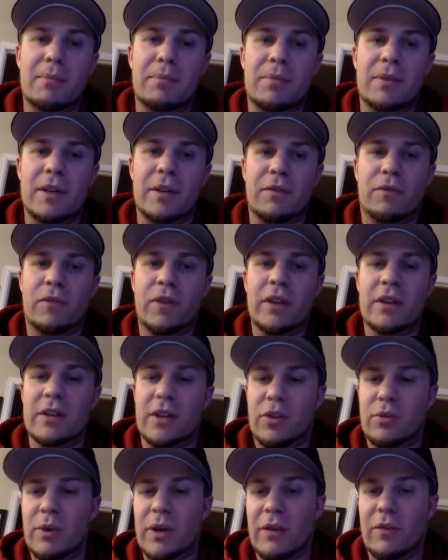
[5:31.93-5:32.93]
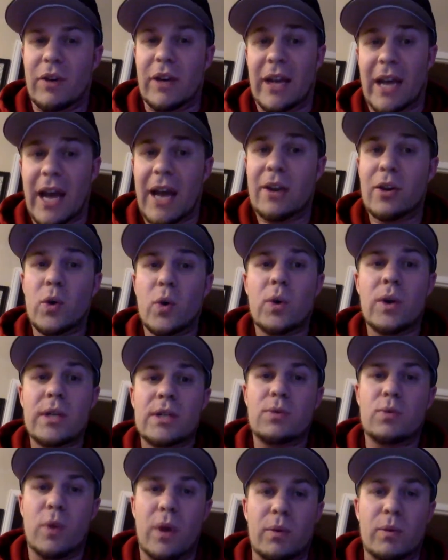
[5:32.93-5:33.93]
They fell into three different
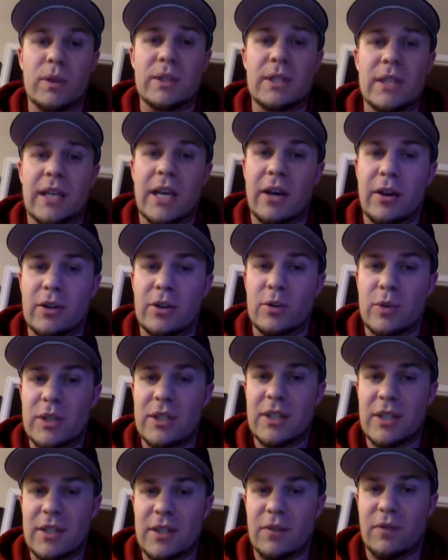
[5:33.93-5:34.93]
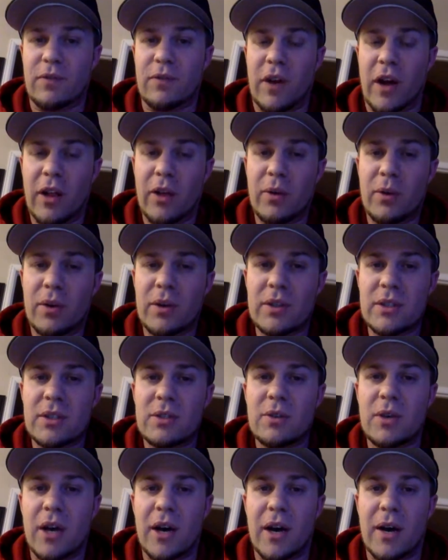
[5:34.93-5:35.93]
categories. One was the characteristics of
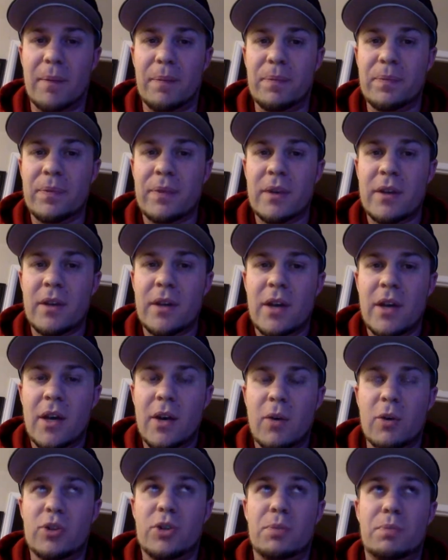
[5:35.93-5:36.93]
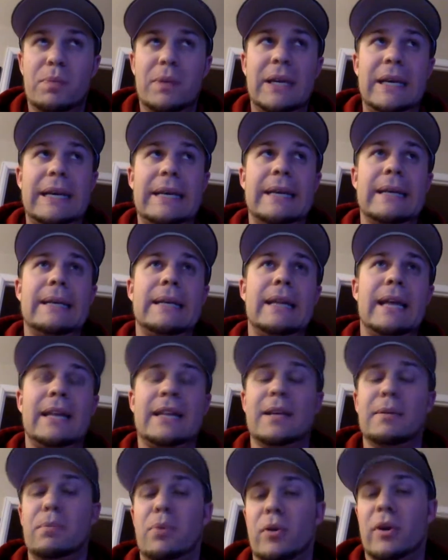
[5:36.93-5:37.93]
followers, which would be like
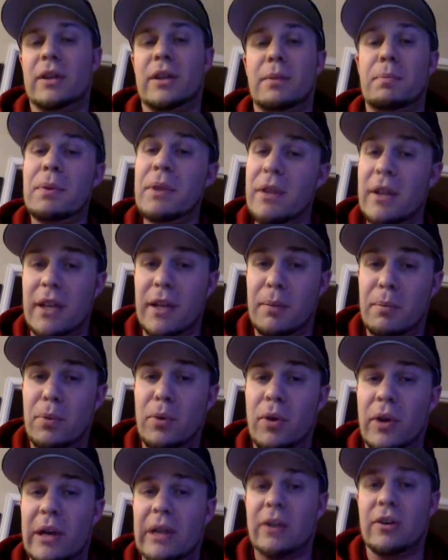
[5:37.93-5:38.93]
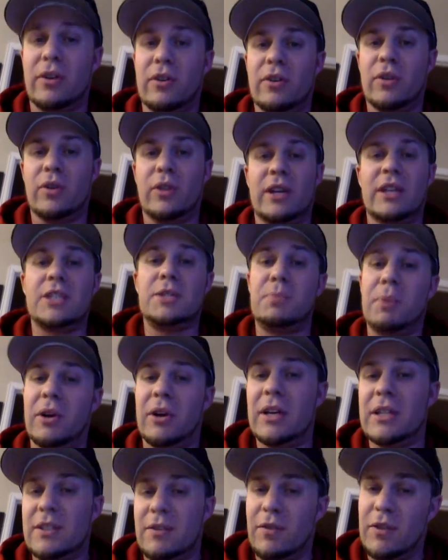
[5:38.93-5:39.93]
the ability of the employee or the
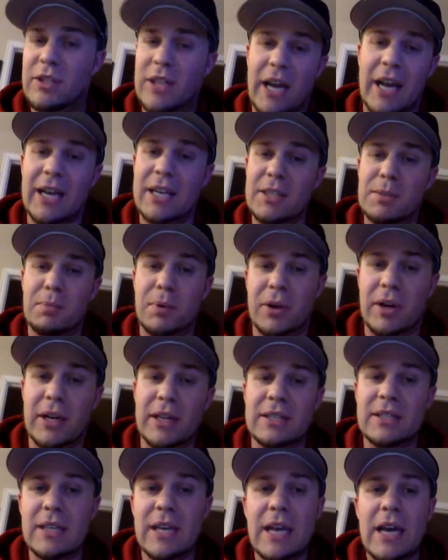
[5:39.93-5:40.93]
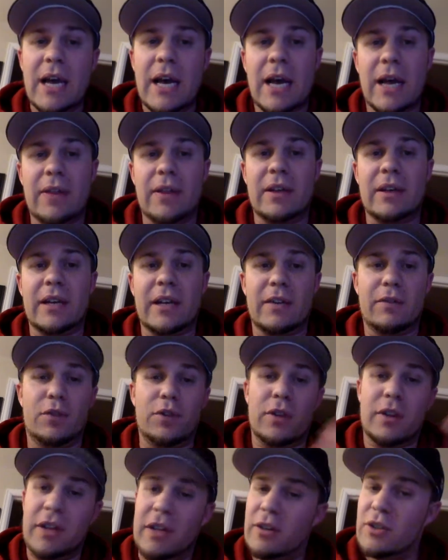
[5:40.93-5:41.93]
experience. If there's high experience, the need
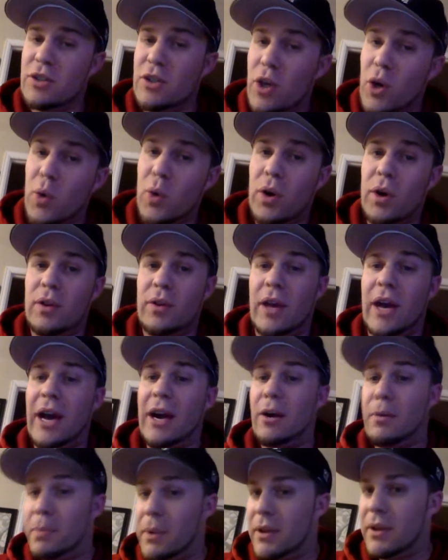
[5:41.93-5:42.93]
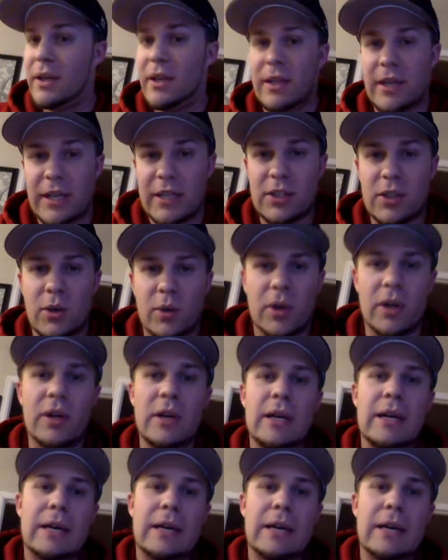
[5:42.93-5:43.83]
for the leader is lower, the higher ability the need is lower.